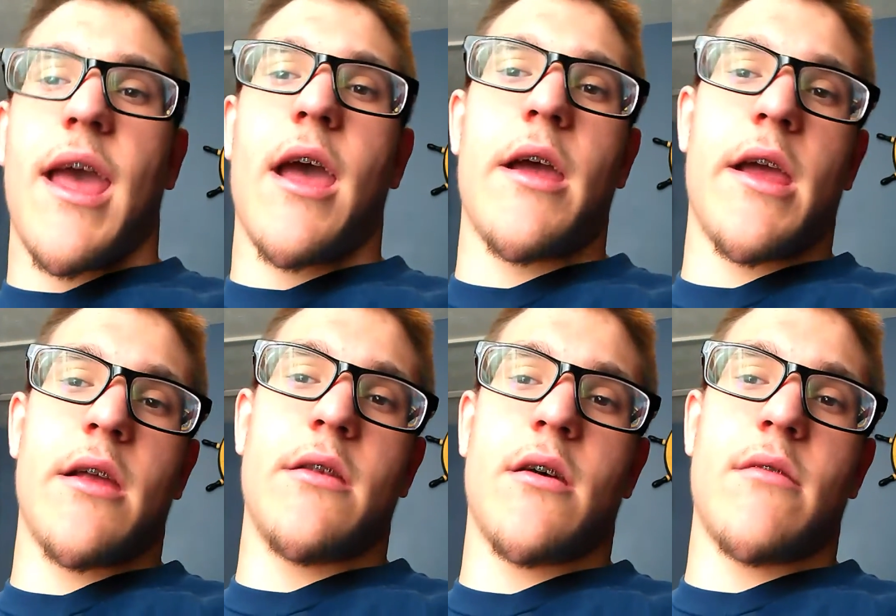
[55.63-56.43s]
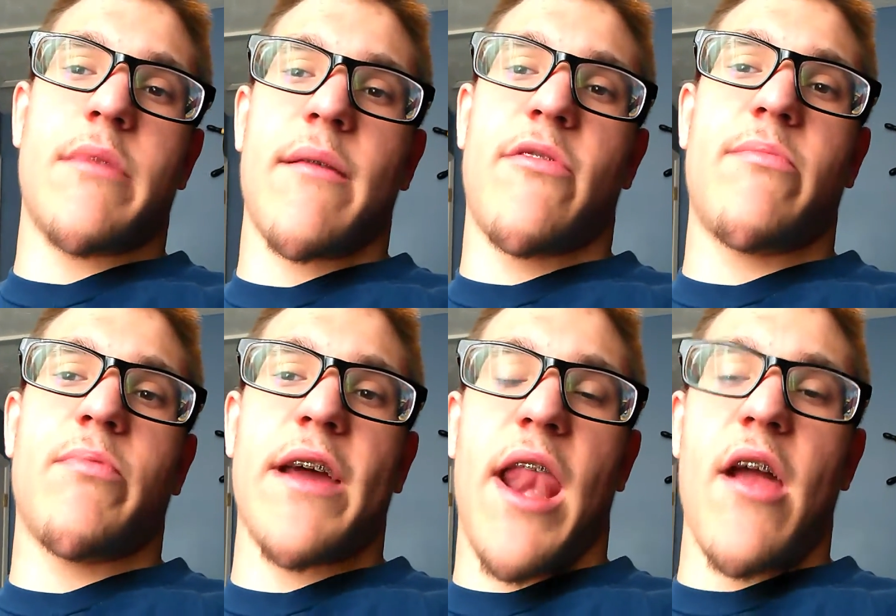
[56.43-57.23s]
and um, I'm
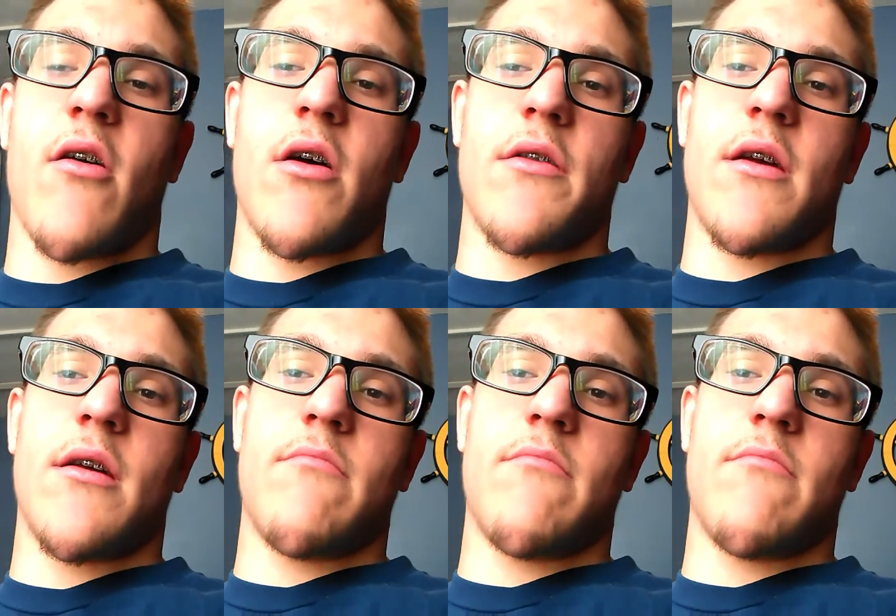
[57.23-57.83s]
planning on